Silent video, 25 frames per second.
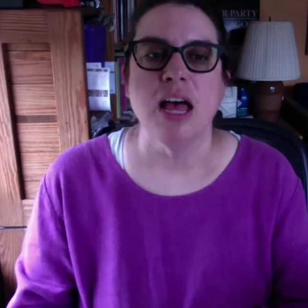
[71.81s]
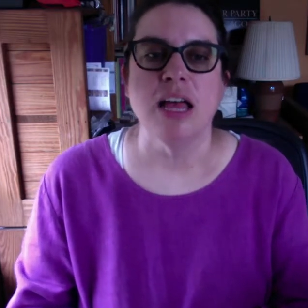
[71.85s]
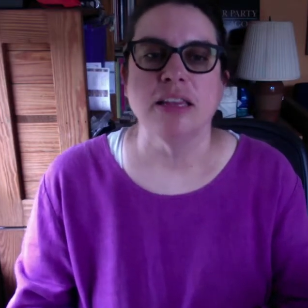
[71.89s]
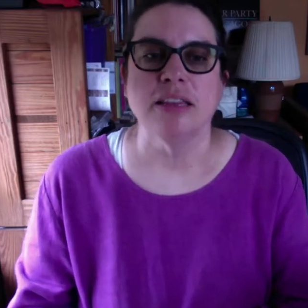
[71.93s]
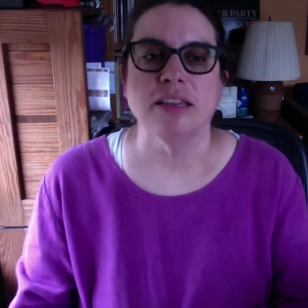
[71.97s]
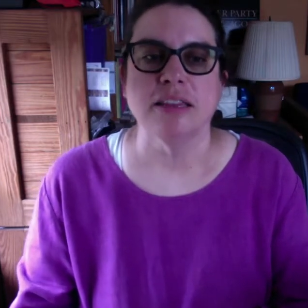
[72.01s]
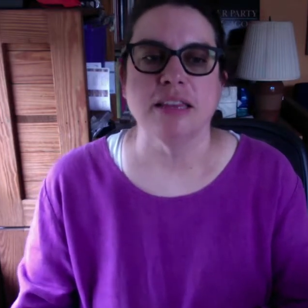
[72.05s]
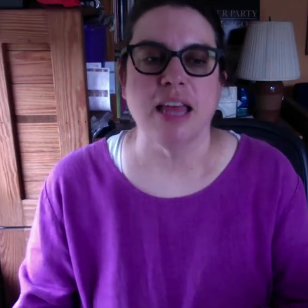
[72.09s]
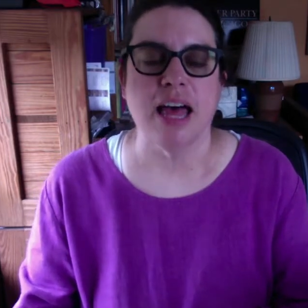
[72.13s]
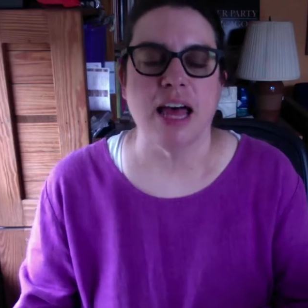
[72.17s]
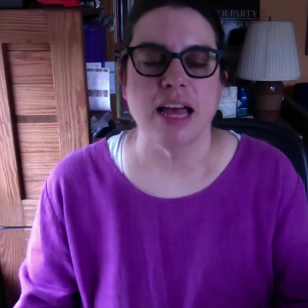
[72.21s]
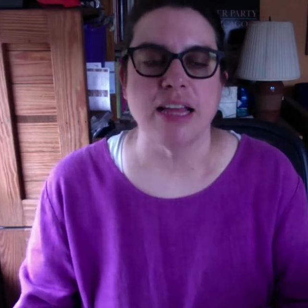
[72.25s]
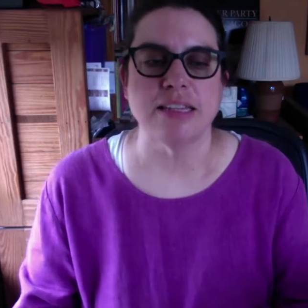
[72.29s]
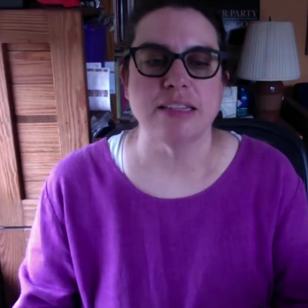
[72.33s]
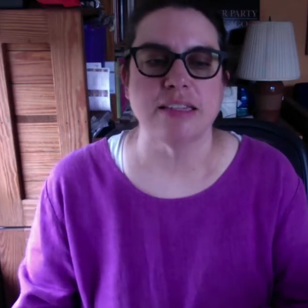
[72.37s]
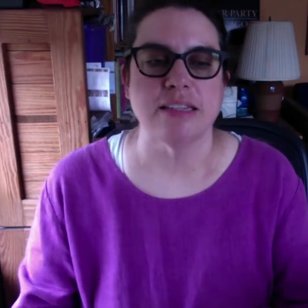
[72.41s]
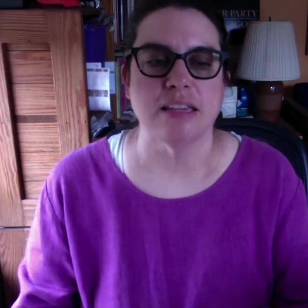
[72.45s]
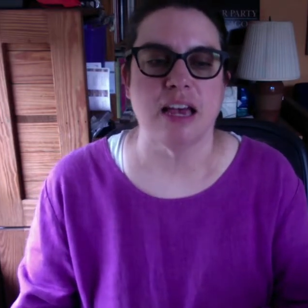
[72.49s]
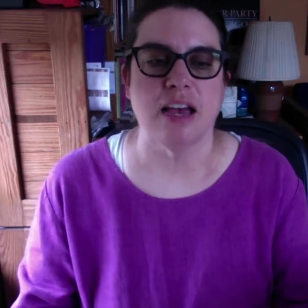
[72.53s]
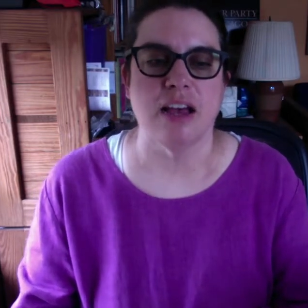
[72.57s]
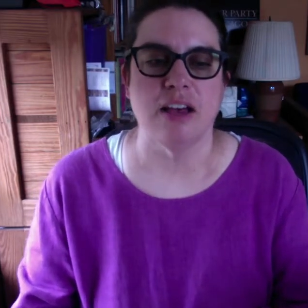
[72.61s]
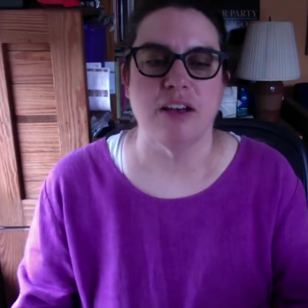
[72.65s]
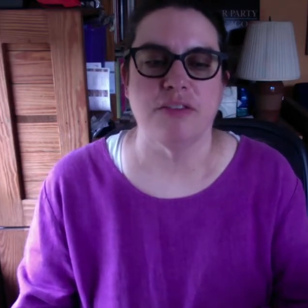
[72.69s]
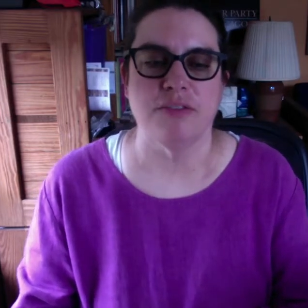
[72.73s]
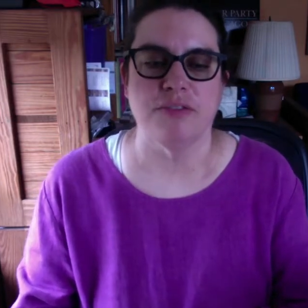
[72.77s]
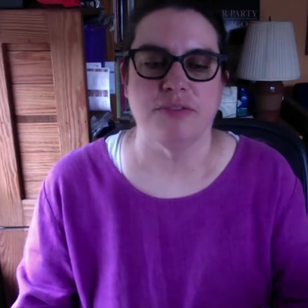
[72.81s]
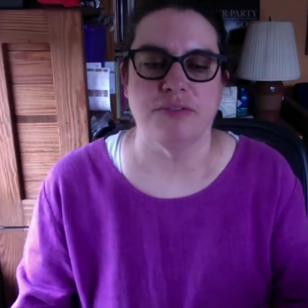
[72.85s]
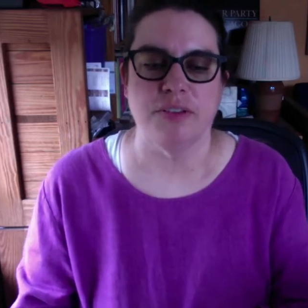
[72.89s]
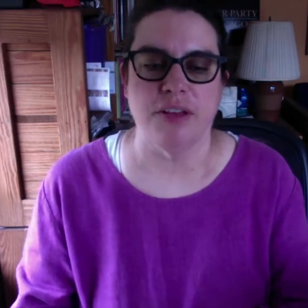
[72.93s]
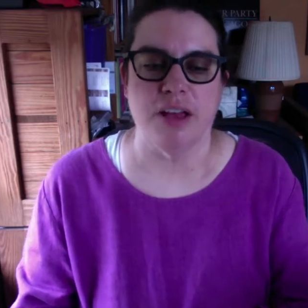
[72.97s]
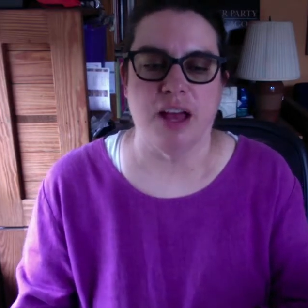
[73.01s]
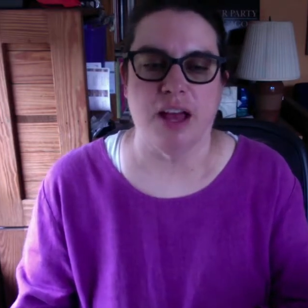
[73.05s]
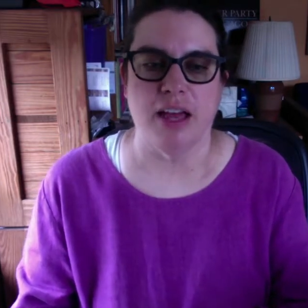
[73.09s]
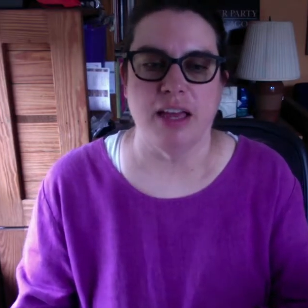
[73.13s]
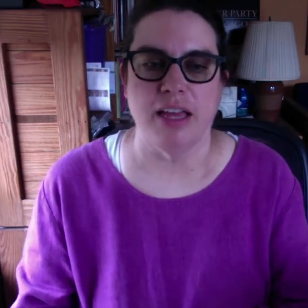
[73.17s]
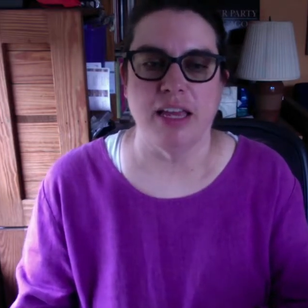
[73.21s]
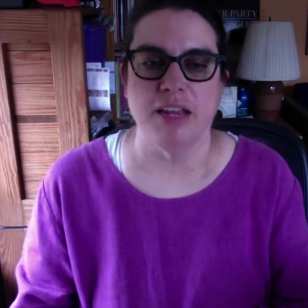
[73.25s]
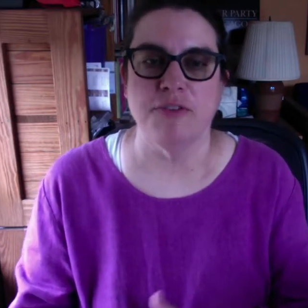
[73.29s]
Lots of
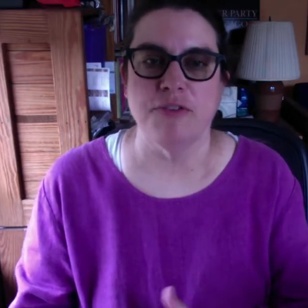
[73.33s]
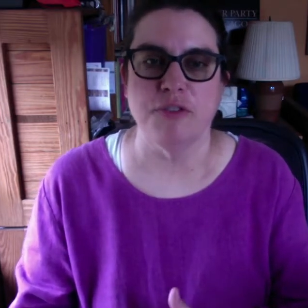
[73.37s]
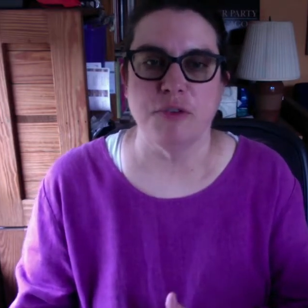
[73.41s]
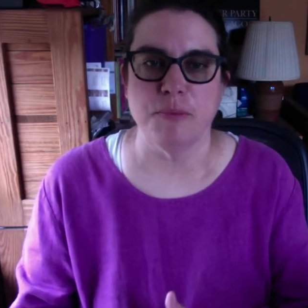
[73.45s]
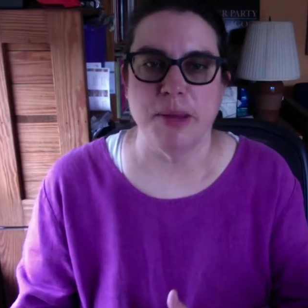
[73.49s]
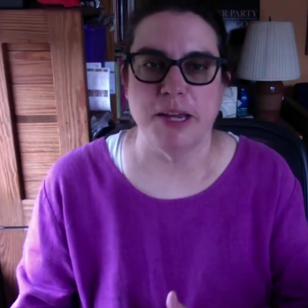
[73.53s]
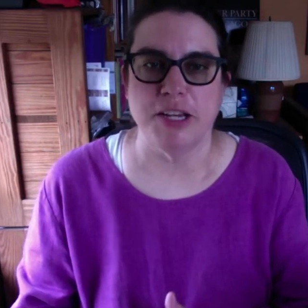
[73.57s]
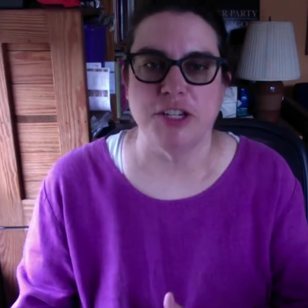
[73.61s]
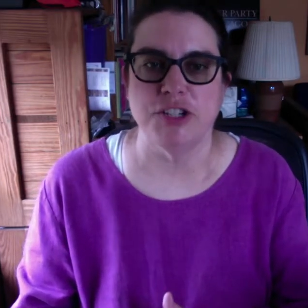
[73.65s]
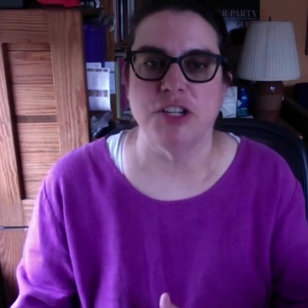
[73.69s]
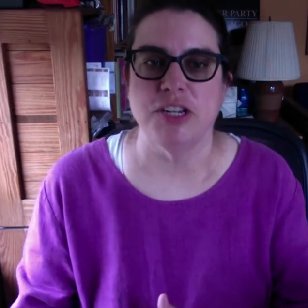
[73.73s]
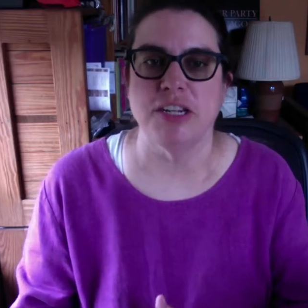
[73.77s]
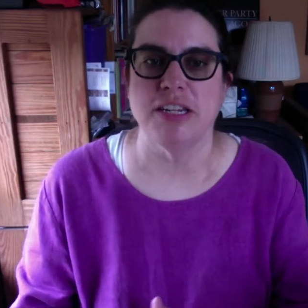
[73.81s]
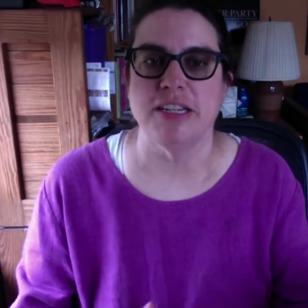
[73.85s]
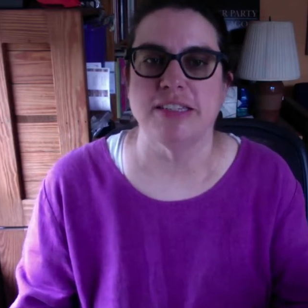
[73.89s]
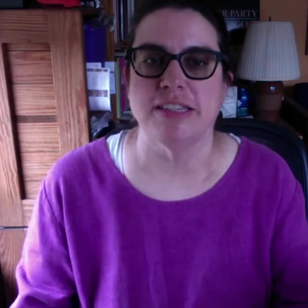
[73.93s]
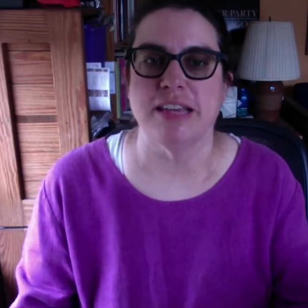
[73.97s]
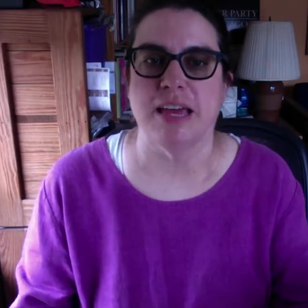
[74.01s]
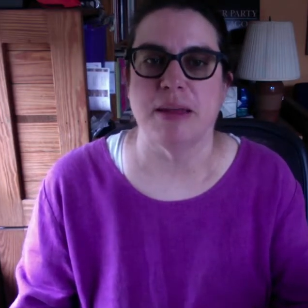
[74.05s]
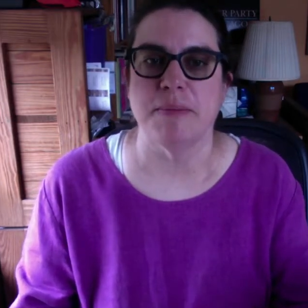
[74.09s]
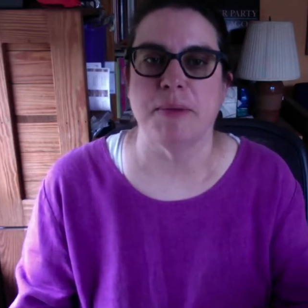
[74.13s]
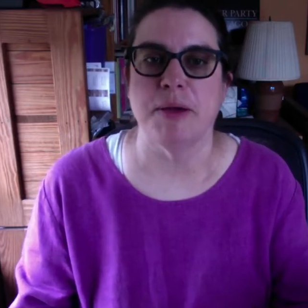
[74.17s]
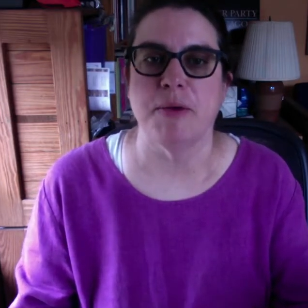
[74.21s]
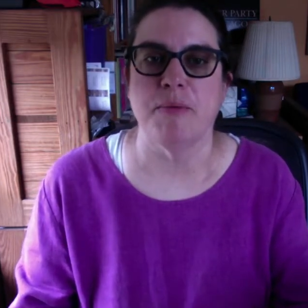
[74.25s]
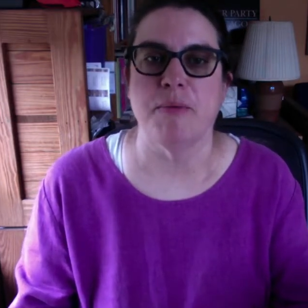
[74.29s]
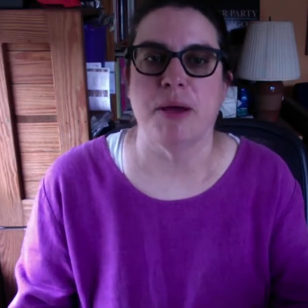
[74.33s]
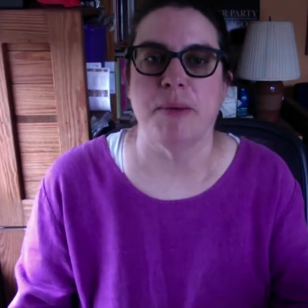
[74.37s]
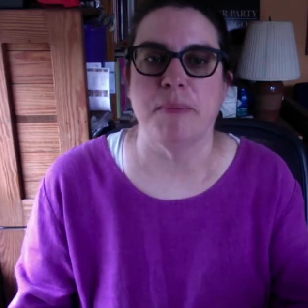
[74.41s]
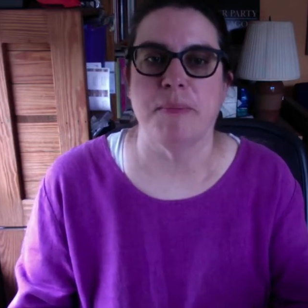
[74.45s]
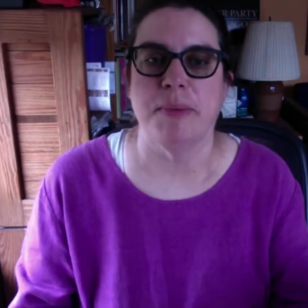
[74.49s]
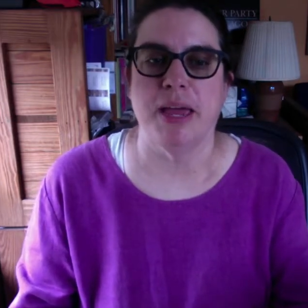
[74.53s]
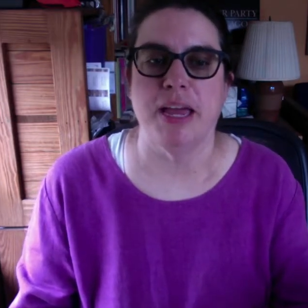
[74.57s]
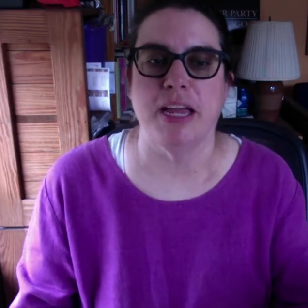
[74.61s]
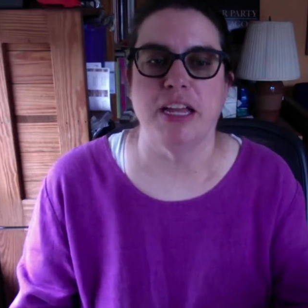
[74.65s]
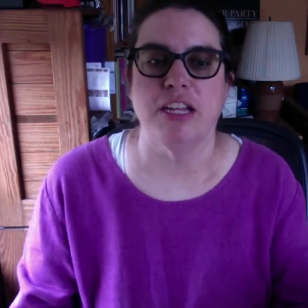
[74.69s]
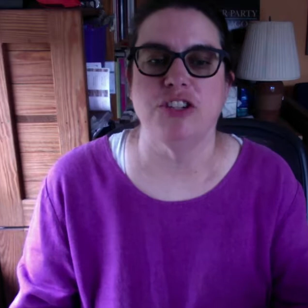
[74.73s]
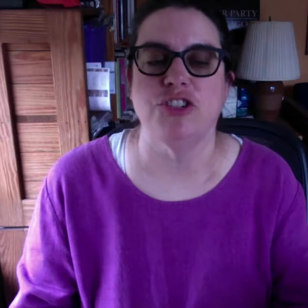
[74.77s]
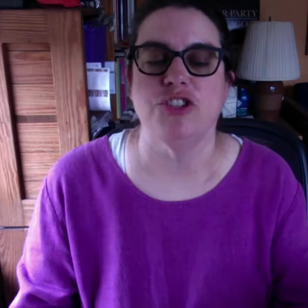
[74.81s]
information is on my
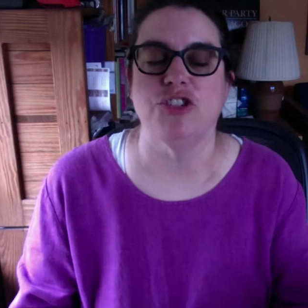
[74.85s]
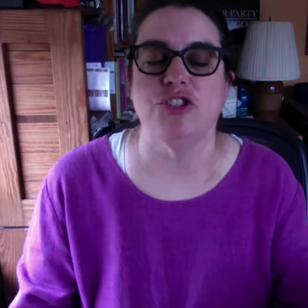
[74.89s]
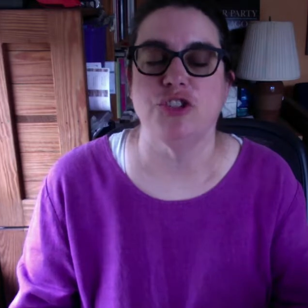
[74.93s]
webpage,